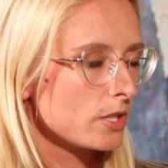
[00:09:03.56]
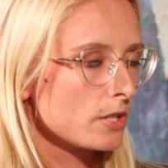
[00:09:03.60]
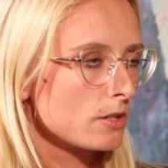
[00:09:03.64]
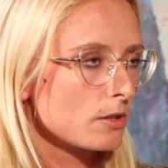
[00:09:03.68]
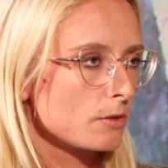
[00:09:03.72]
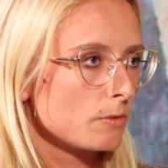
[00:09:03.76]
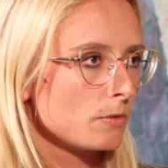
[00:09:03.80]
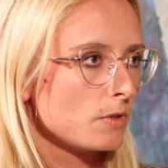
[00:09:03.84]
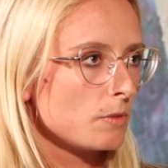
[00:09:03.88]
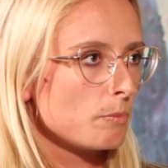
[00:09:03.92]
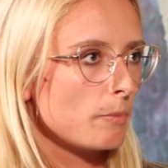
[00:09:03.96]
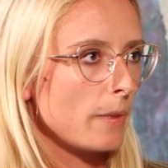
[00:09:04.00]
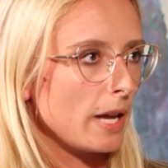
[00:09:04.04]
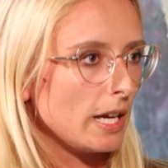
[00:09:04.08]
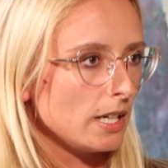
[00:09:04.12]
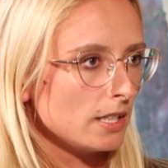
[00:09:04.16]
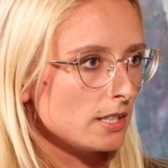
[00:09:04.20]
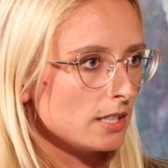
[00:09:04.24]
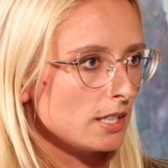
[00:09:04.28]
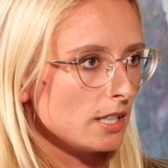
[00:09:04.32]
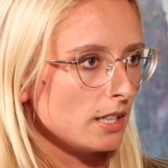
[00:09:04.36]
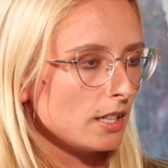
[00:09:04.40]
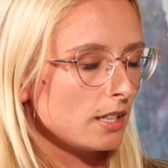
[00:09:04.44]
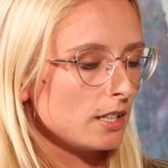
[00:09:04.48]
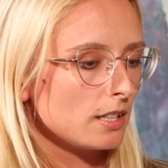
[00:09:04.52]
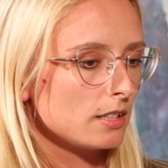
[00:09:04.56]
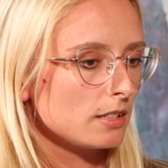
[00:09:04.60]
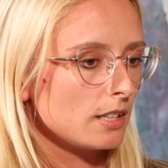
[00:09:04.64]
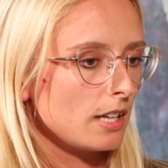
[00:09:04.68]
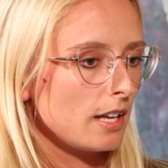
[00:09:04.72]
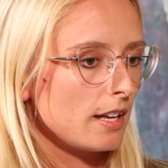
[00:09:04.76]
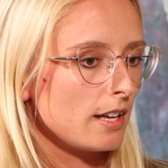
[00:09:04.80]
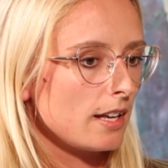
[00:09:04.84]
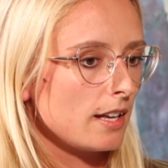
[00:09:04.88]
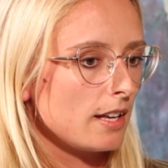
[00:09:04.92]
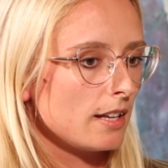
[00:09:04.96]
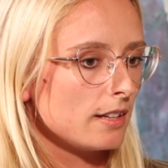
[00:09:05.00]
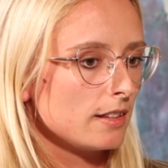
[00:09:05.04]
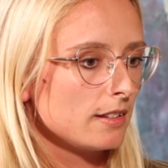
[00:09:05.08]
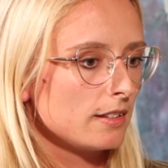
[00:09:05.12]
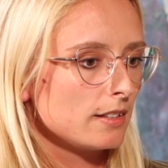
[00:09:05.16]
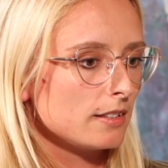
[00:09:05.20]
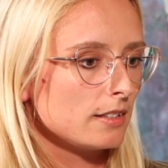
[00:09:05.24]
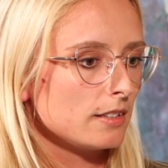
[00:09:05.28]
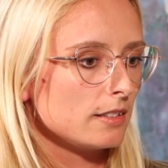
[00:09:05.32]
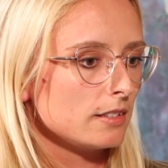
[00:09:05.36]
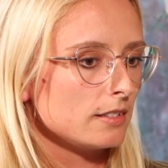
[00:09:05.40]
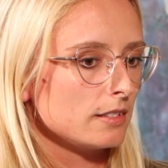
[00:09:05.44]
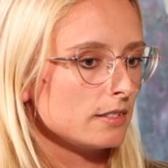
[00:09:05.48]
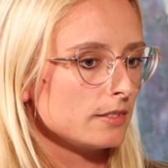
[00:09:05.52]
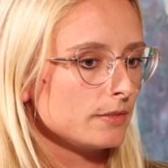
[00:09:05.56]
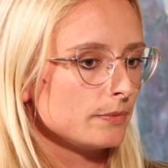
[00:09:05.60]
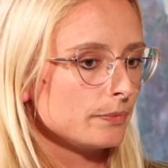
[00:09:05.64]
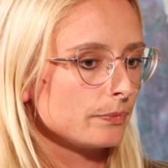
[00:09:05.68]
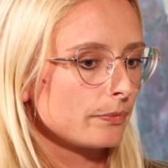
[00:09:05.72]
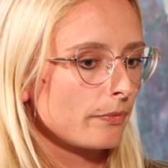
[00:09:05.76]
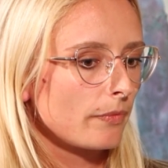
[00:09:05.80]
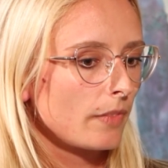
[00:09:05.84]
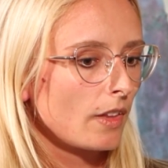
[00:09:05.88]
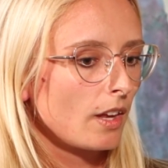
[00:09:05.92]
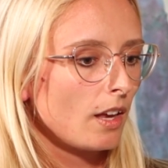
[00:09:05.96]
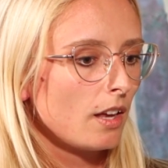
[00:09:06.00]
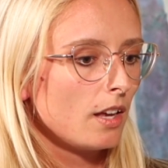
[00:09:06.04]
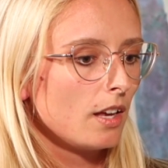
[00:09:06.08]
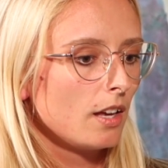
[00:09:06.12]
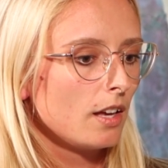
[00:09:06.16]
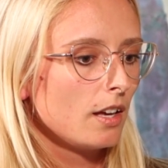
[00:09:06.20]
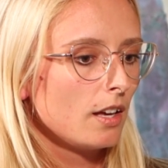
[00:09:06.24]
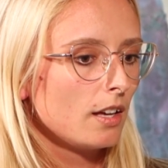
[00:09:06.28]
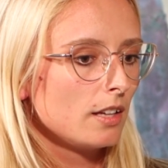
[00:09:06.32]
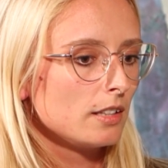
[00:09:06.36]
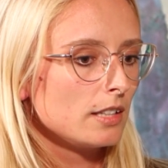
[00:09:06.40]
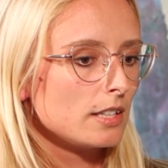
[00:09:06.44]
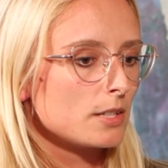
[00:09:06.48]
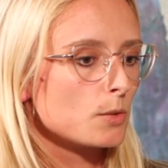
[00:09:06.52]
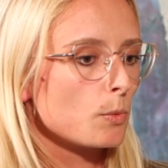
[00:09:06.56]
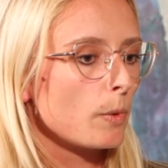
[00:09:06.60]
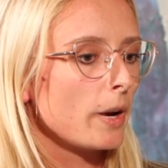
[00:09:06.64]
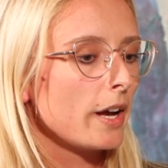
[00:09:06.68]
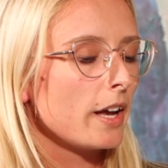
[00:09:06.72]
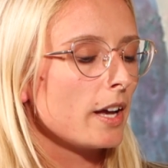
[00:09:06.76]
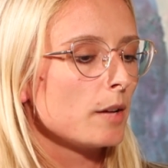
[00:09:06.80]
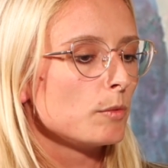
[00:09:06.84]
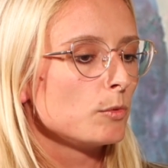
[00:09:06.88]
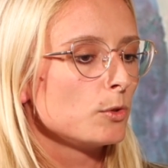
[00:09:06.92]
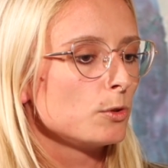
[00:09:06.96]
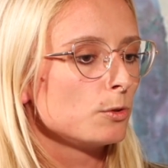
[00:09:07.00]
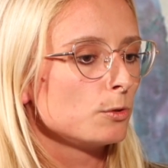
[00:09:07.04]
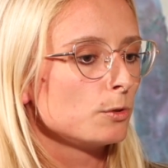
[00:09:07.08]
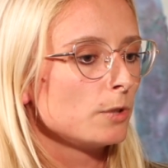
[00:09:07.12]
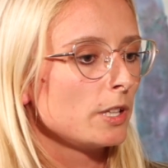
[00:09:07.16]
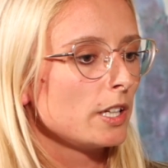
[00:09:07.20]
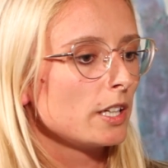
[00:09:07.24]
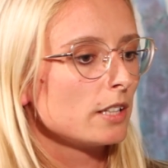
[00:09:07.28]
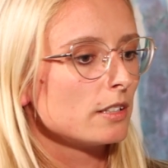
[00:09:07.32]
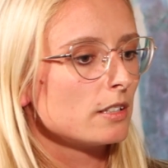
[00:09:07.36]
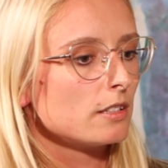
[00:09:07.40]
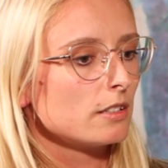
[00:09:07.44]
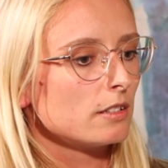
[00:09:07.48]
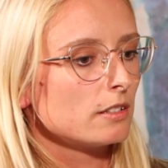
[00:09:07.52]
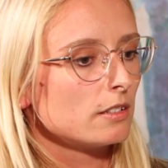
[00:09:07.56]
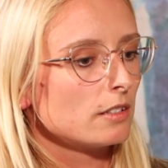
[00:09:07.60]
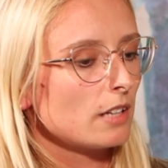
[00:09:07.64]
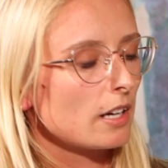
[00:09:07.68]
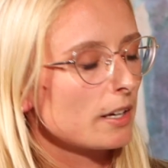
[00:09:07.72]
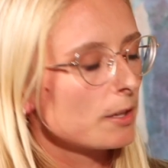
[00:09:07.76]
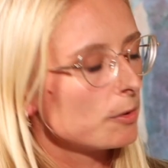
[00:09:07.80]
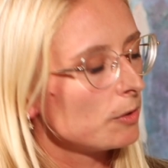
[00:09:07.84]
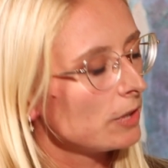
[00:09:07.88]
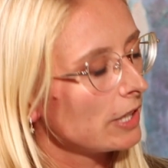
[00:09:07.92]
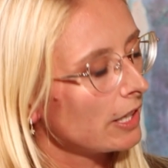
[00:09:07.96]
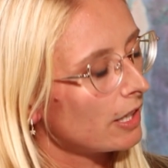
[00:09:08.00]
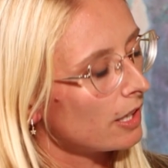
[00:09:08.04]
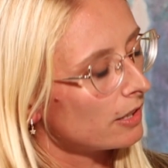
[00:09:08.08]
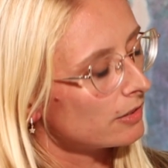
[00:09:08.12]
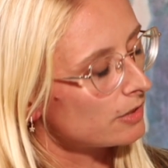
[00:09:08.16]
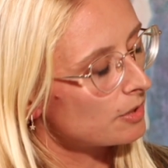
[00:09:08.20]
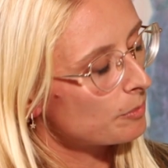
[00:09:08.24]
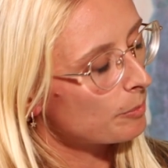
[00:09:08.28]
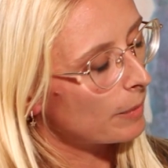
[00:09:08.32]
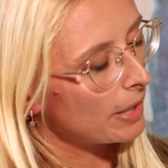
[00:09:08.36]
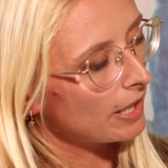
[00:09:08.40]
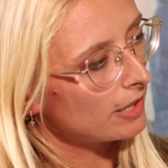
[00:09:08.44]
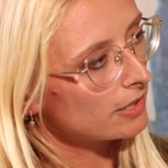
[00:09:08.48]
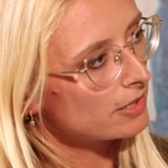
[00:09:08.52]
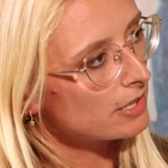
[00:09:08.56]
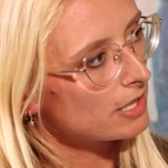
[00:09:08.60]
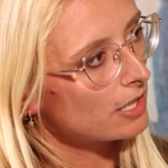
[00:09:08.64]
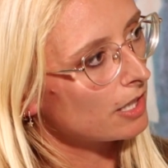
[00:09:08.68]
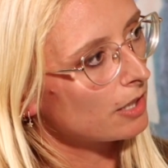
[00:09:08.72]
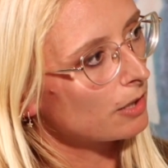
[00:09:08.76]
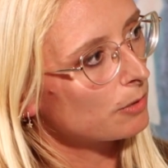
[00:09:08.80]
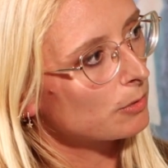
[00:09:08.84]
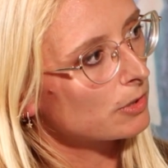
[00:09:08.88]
of the painting. That's why I'm doing the acrylic underpainting,